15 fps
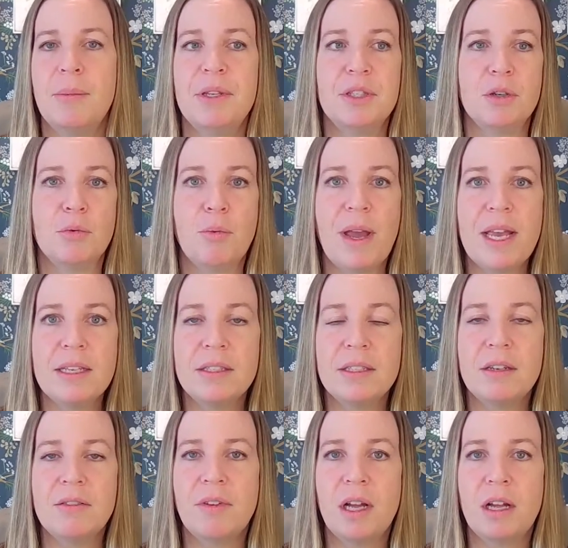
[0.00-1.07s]
Is there
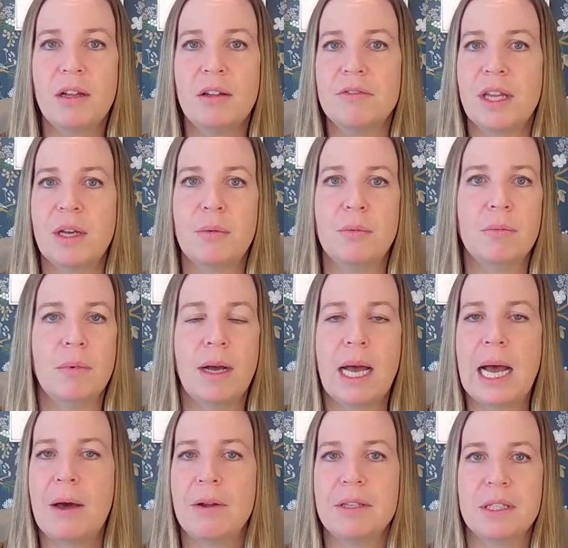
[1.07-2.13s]
waste involved? Like,
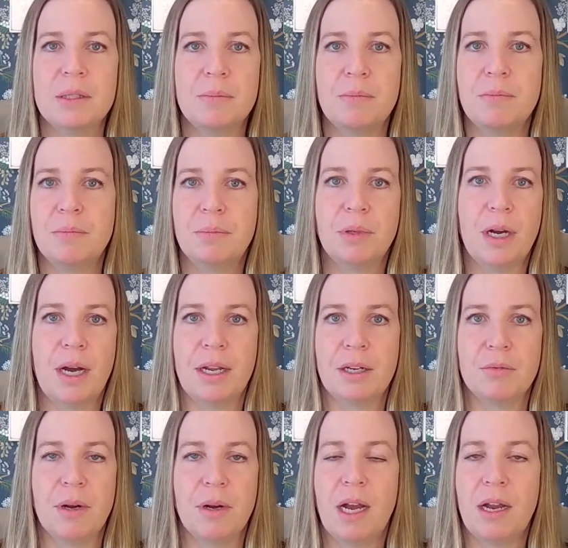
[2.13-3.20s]
how does this
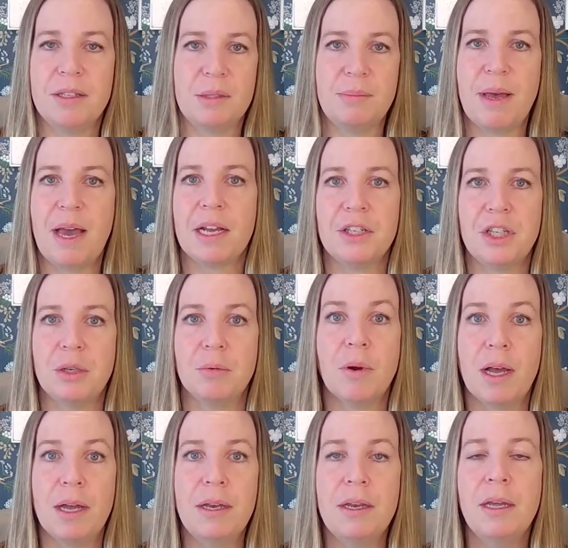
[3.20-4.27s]
packaging
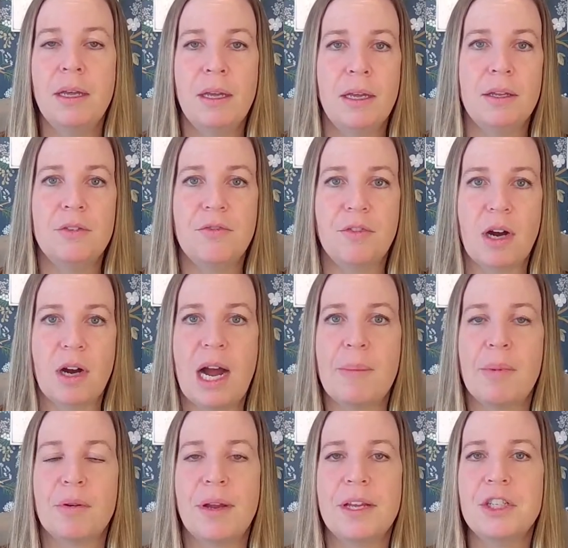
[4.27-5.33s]
run for
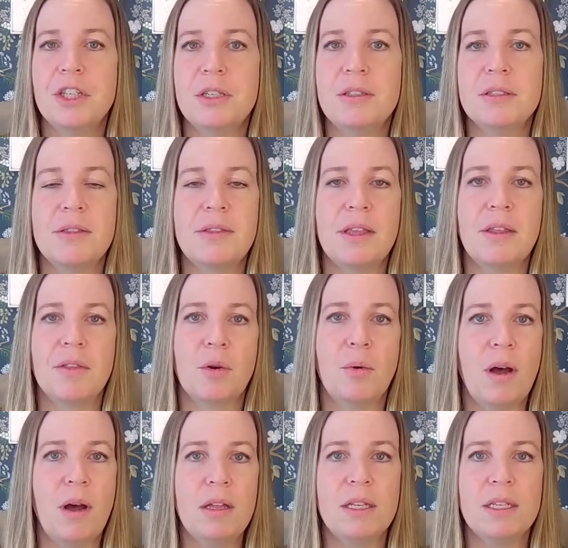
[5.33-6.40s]
operations? Right. And then on the
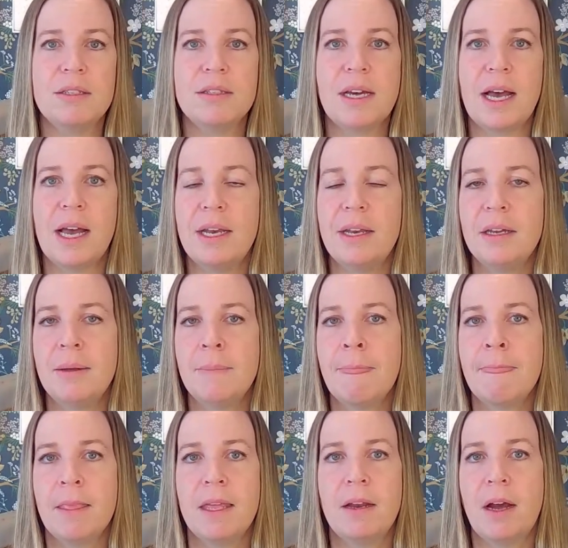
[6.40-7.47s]
quality side,
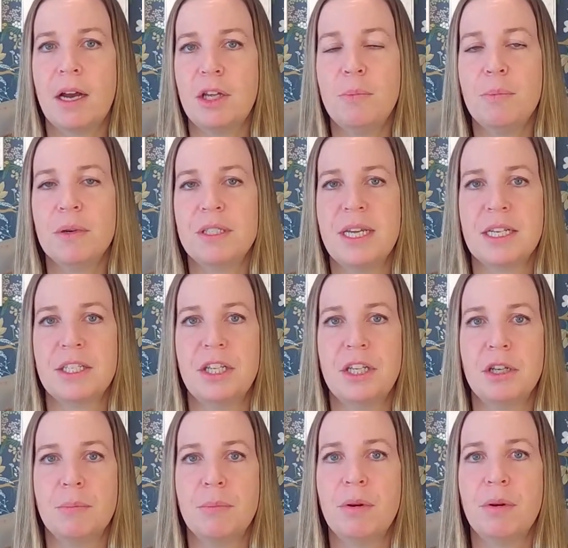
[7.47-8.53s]
are you protecting
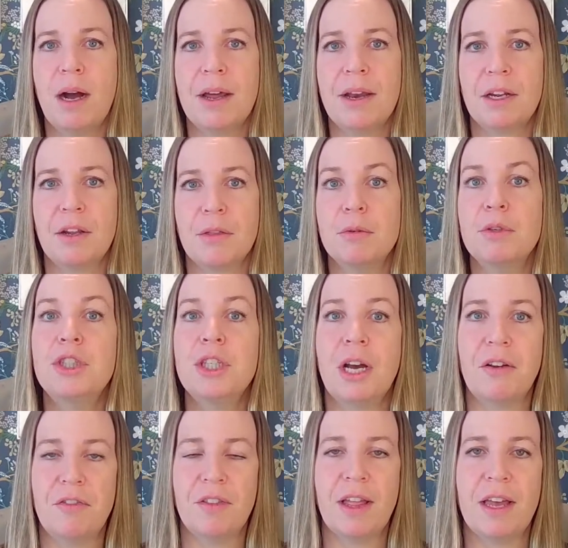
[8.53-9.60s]
your product through
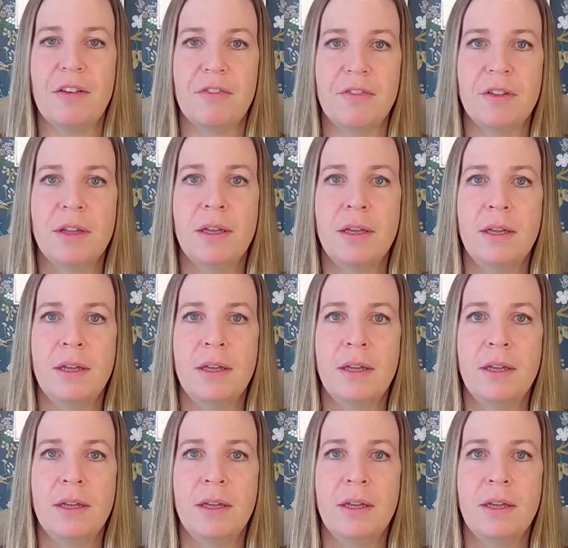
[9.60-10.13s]
shelf life?